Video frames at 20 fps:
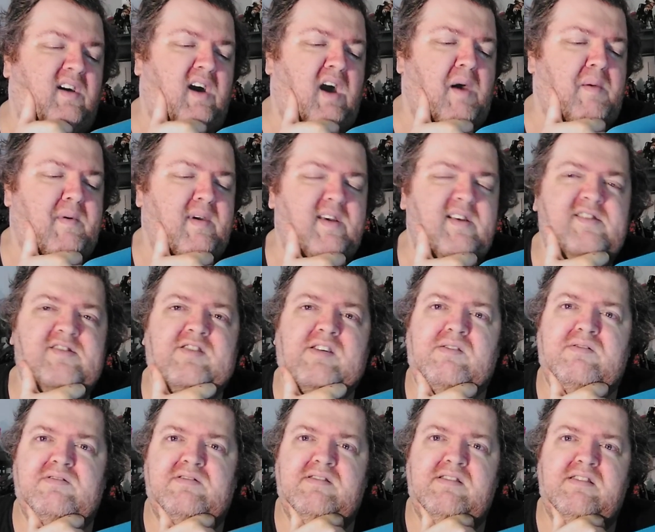Hobby
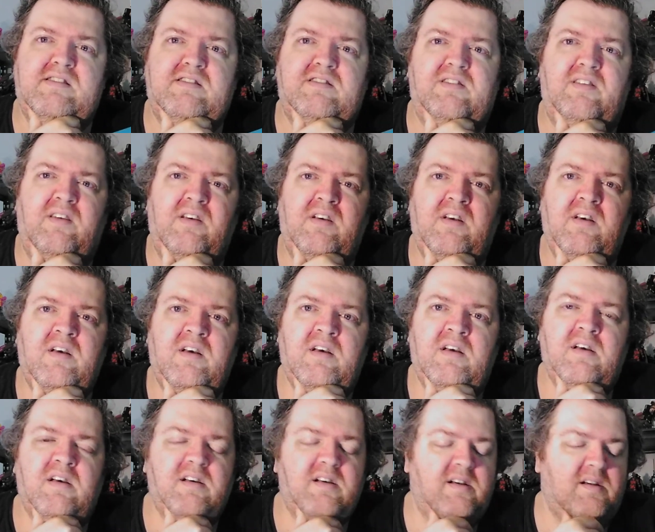sells these.
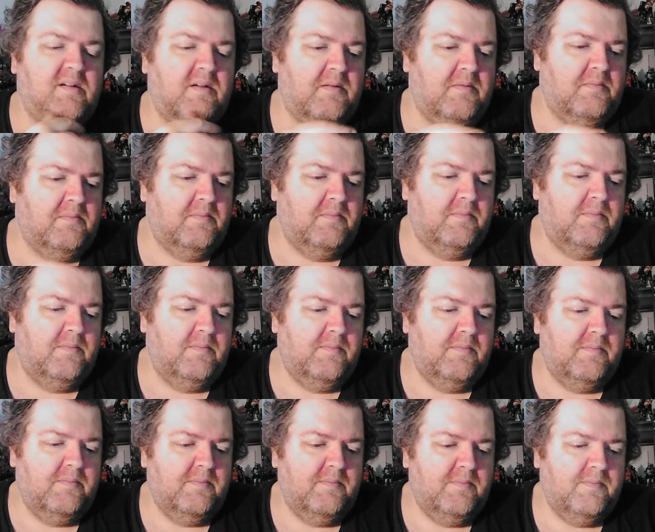Um,
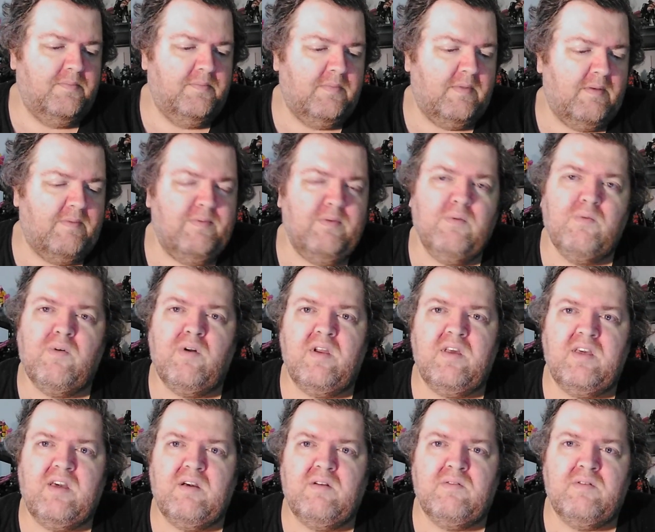if you
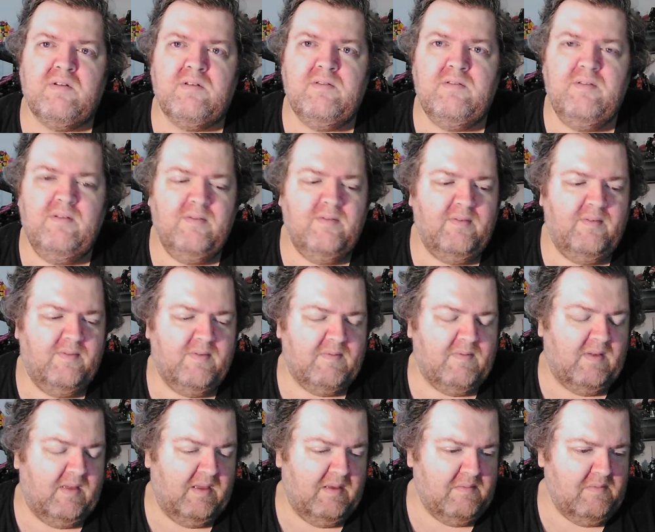want to get one
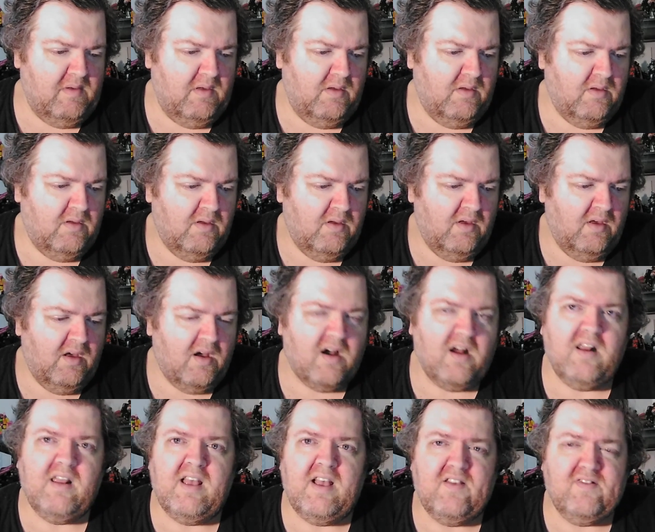from him
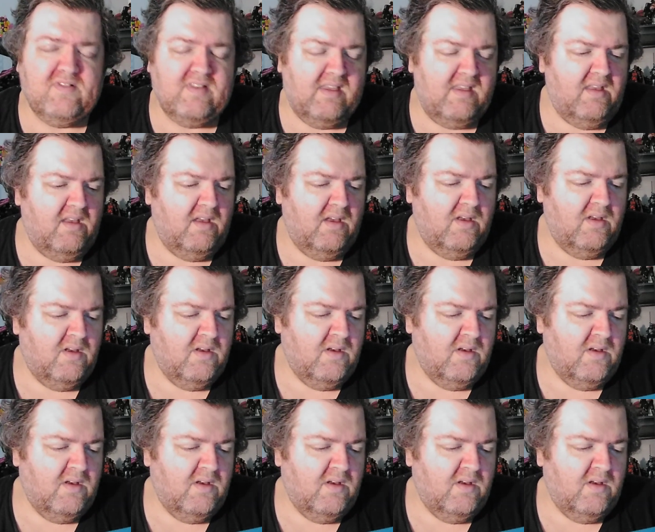on Etsy.